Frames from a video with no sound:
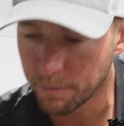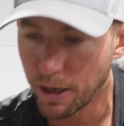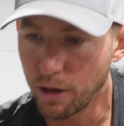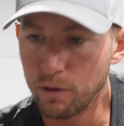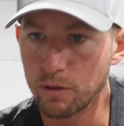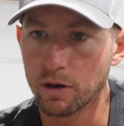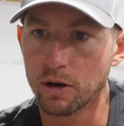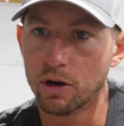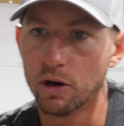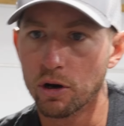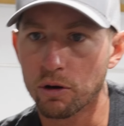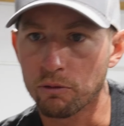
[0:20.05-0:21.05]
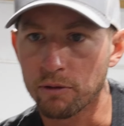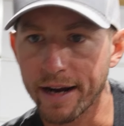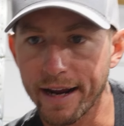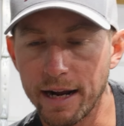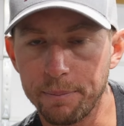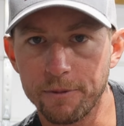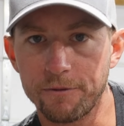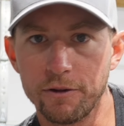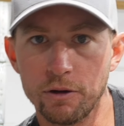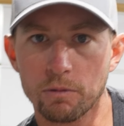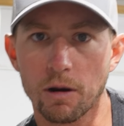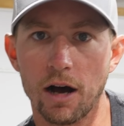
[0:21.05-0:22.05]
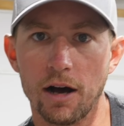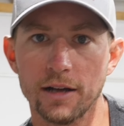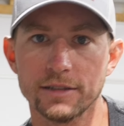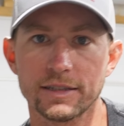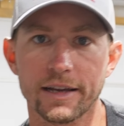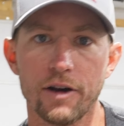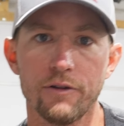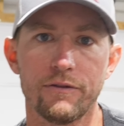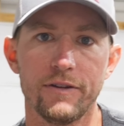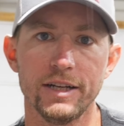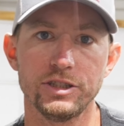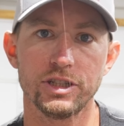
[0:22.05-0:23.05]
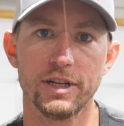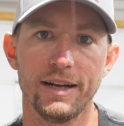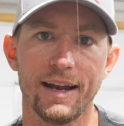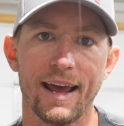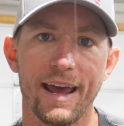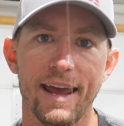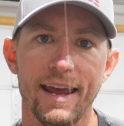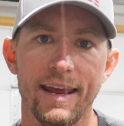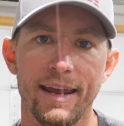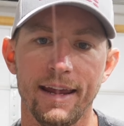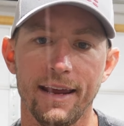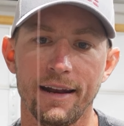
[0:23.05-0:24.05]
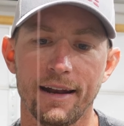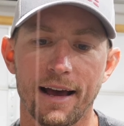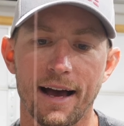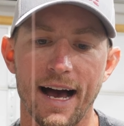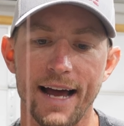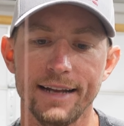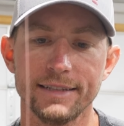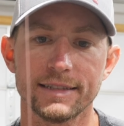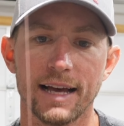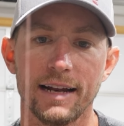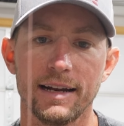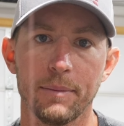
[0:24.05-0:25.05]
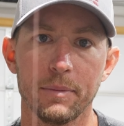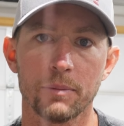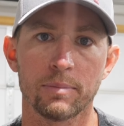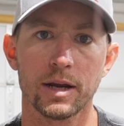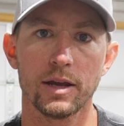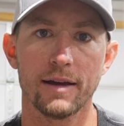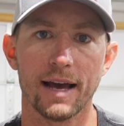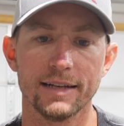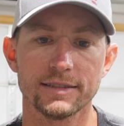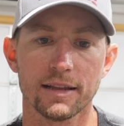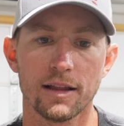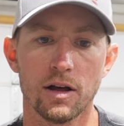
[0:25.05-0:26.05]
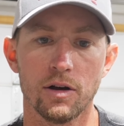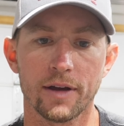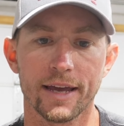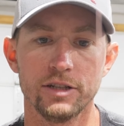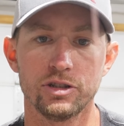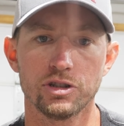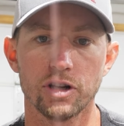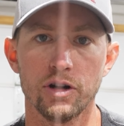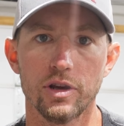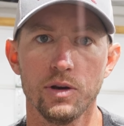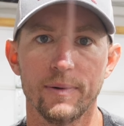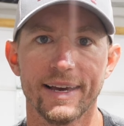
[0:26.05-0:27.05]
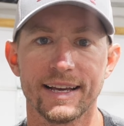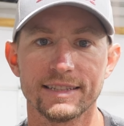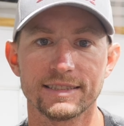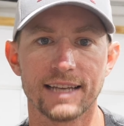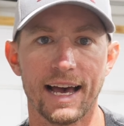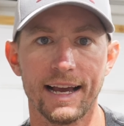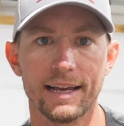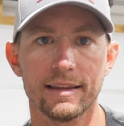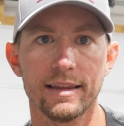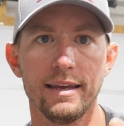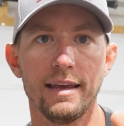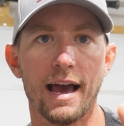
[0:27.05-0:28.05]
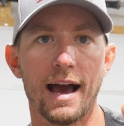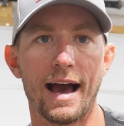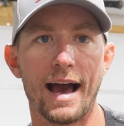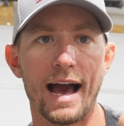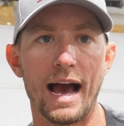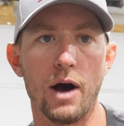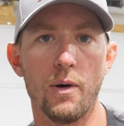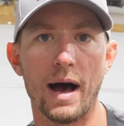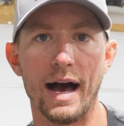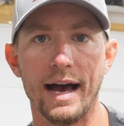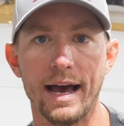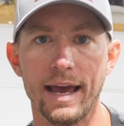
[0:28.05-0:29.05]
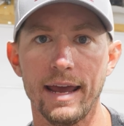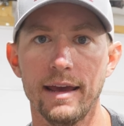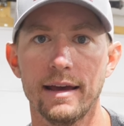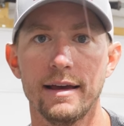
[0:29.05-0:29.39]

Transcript: boat rigging up a few rods to go fishing, and I decided I'm going to bring you guys along and show you exactly how I